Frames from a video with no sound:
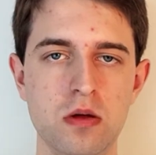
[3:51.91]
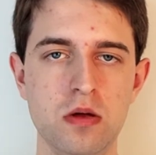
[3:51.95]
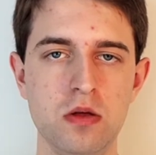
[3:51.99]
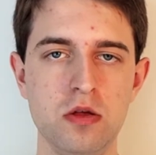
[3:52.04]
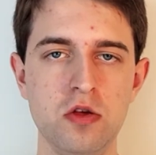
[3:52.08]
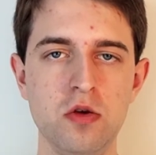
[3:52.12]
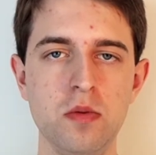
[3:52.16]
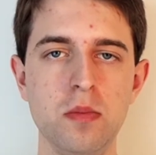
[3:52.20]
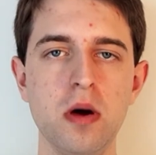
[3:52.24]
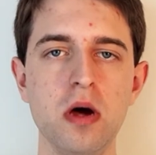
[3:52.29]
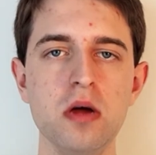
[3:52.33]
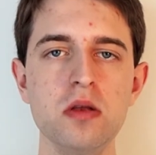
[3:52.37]

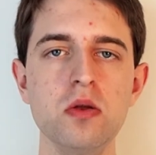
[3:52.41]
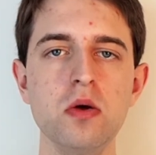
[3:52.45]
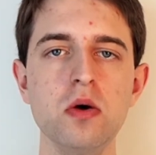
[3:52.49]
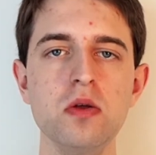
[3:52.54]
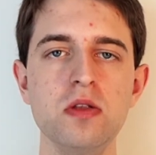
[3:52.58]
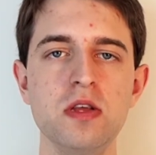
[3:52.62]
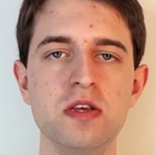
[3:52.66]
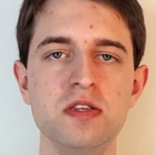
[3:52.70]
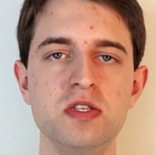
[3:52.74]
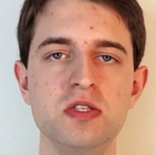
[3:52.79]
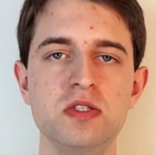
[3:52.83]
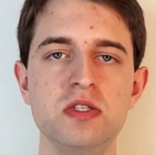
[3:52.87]
You might
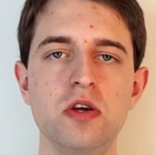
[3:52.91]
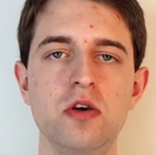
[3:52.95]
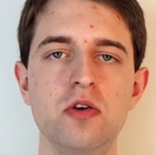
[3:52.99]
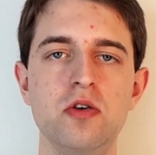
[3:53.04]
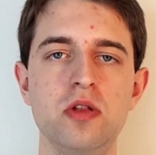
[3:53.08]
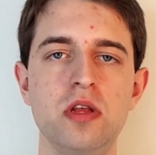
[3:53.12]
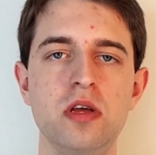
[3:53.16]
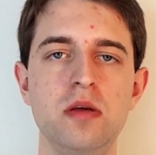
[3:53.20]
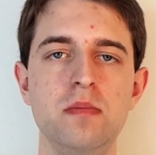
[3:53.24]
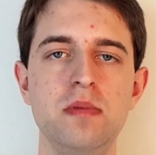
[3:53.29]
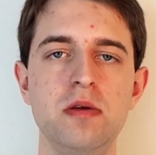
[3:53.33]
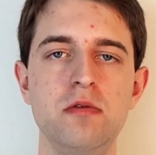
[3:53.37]
not
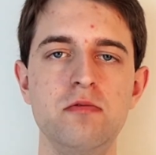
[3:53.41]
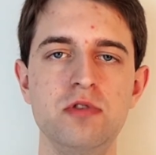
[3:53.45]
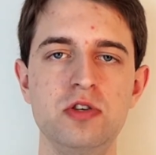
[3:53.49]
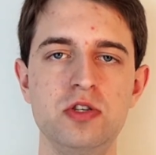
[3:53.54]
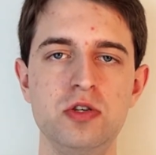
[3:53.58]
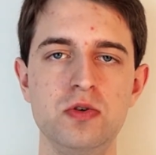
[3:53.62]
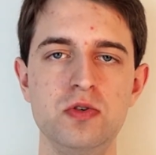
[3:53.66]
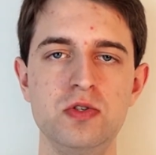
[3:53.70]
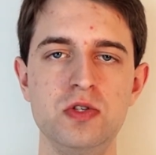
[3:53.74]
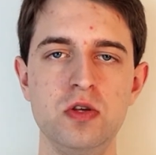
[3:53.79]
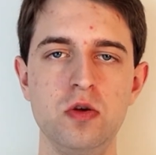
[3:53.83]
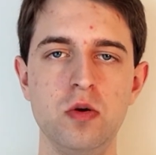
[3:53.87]
necessarily be
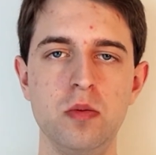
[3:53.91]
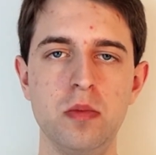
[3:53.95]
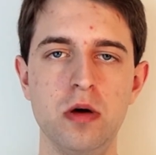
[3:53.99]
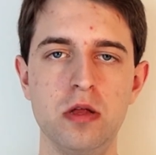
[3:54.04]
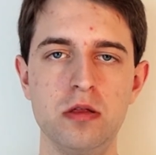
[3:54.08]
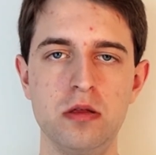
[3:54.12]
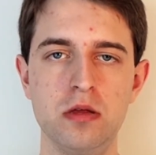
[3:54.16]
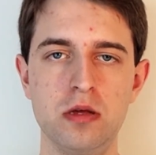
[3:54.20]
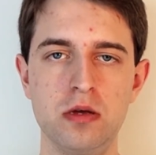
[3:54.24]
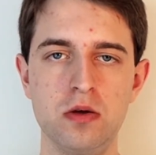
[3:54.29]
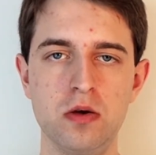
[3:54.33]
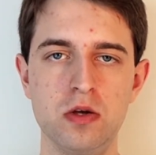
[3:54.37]
reducing your
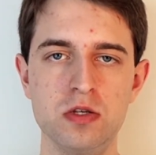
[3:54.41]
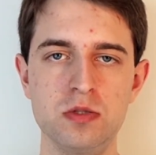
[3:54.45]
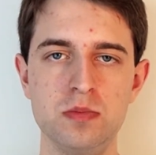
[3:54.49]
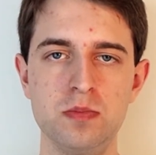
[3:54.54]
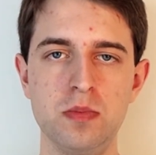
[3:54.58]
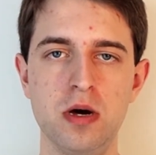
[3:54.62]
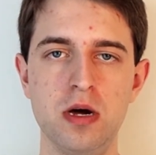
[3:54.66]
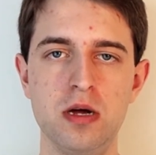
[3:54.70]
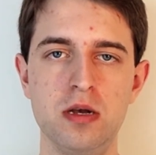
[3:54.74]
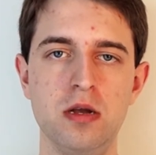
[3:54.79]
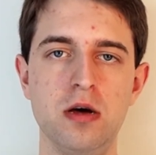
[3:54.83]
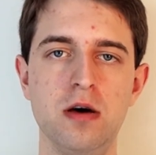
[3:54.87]
monthly cost
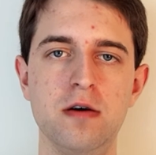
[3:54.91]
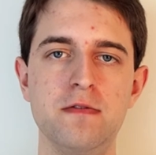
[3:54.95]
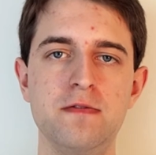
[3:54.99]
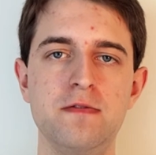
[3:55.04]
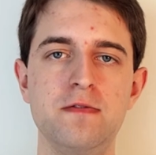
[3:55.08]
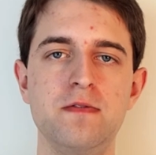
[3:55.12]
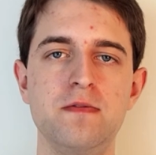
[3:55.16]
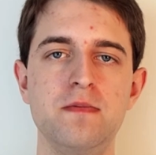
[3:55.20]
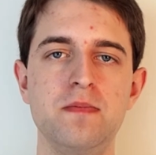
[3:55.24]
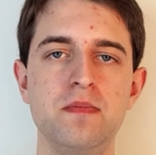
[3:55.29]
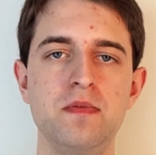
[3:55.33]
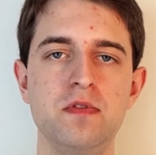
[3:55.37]
by
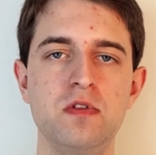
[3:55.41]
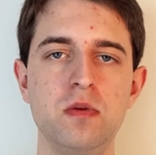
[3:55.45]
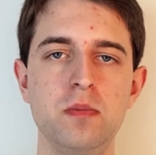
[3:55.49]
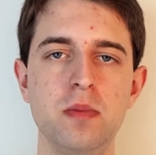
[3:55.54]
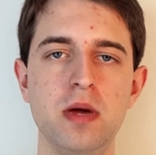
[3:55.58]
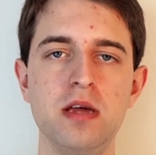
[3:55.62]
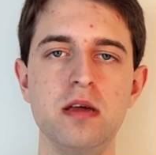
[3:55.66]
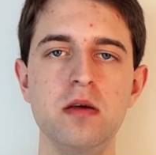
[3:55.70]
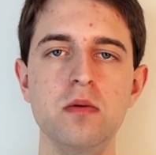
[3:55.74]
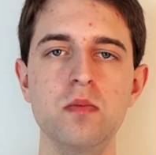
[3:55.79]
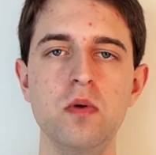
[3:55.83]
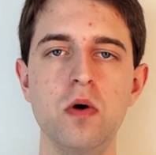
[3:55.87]
enough to
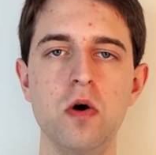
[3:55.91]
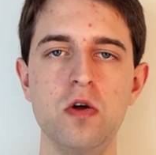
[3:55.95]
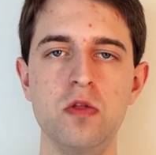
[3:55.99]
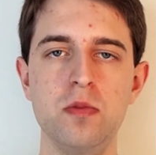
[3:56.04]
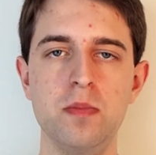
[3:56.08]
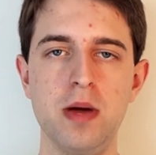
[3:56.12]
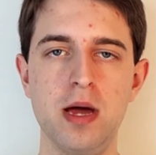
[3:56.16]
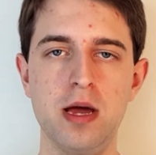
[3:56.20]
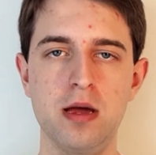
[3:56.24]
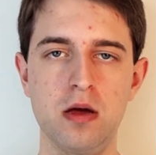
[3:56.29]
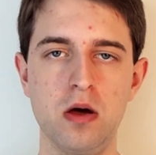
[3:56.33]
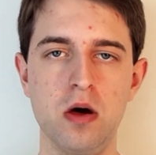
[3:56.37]
make it worth
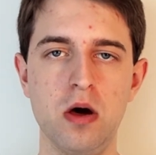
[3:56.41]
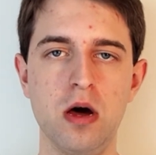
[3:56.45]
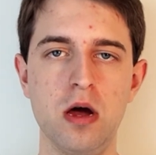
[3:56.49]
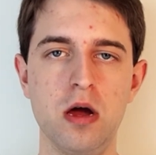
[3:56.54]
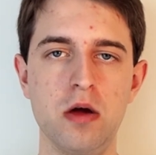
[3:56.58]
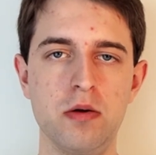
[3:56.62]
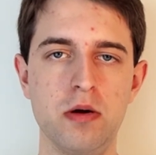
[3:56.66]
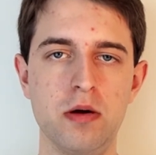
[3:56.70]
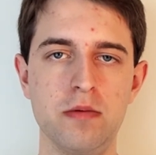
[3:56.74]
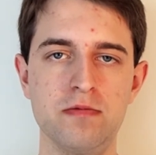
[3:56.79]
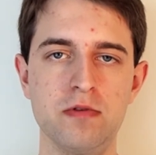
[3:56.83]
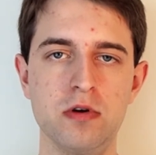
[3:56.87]
paying a
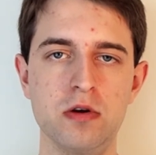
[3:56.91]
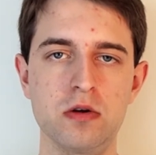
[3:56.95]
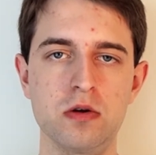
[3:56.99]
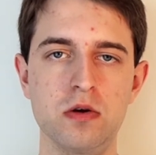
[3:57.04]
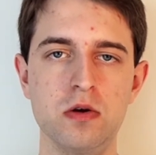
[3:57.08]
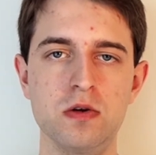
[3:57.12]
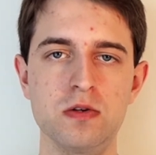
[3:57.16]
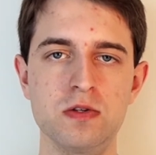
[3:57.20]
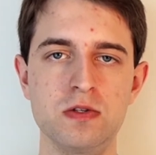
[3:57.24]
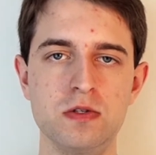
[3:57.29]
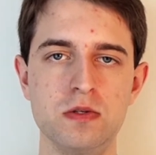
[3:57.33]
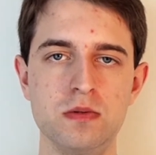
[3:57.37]
higher upfront
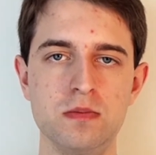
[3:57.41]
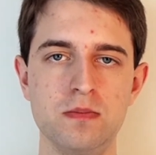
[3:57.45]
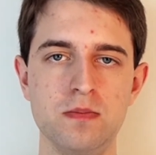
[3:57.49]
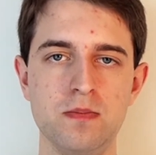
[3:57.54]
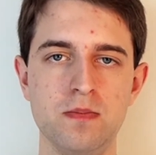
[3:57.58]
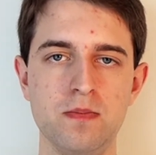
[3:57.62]
cost.